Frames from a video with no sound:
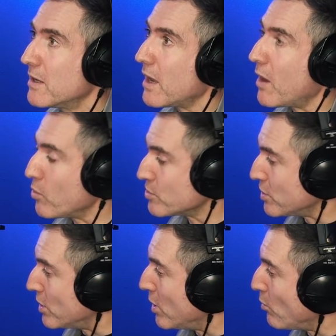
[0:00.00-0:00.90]
Like, what's
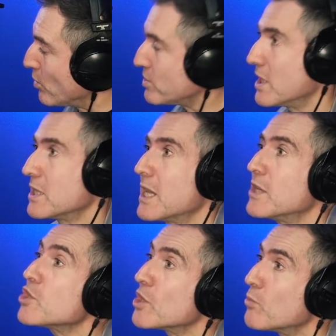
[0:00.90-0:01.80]
the
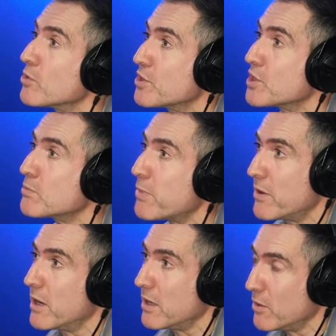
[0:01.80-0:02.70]
intention and what's the
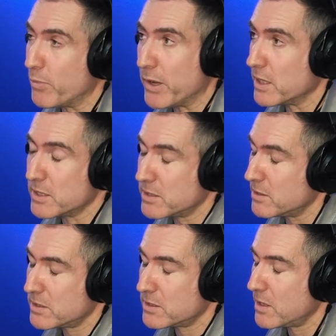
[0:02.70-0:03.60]
spirit you're putting? It's the
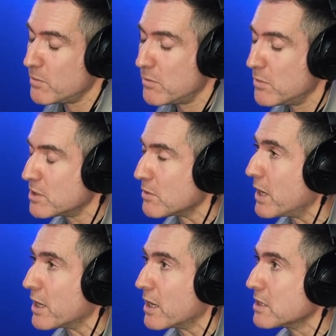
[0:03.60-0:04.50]
same in the music
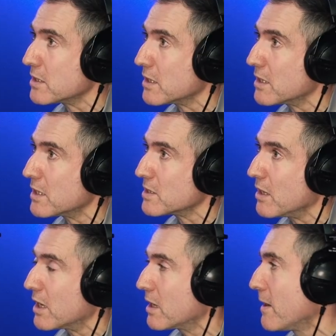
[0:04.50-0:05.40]
making, isn't it? It's
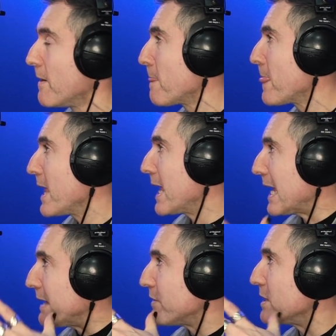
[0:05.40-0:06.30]
like,
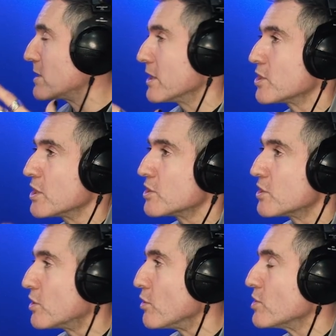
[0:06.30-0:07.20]
if the intention is
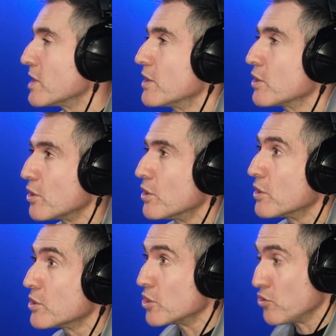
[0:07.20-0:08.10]
to do something good
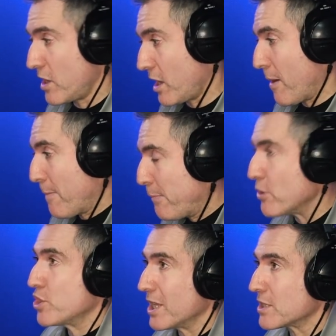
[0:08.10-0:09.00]
and to try and like
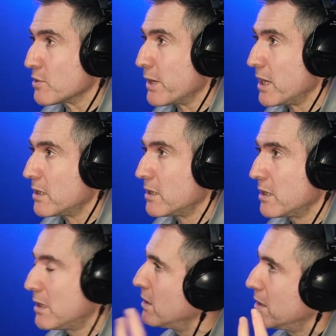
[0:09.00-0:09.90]
push things a bit,
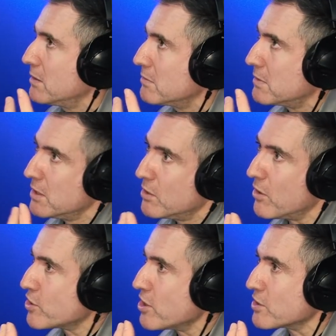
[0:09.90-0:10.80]
then you've
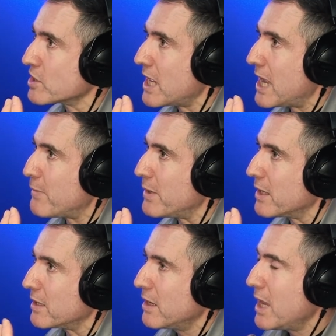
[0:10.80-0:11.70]
got a chance of that
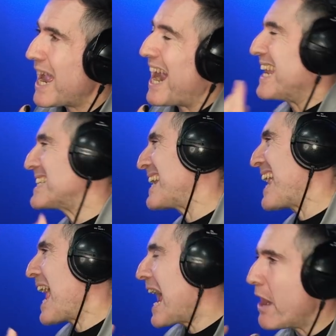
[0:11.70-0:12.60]
happening. And exactly
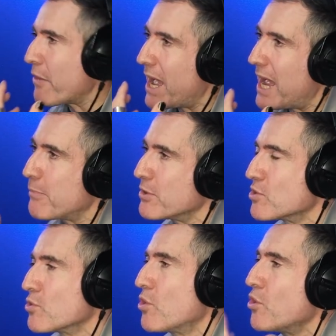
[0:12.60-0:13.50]
how that
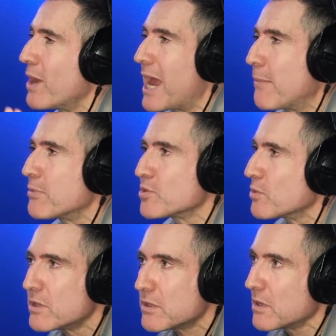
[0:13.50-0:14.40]
happens or who it happens
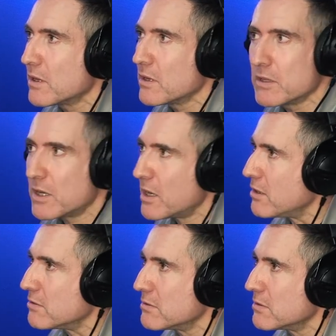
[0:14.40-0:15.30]
with You don't
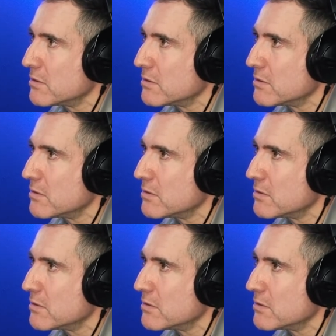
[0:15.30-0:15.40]
know. Mm.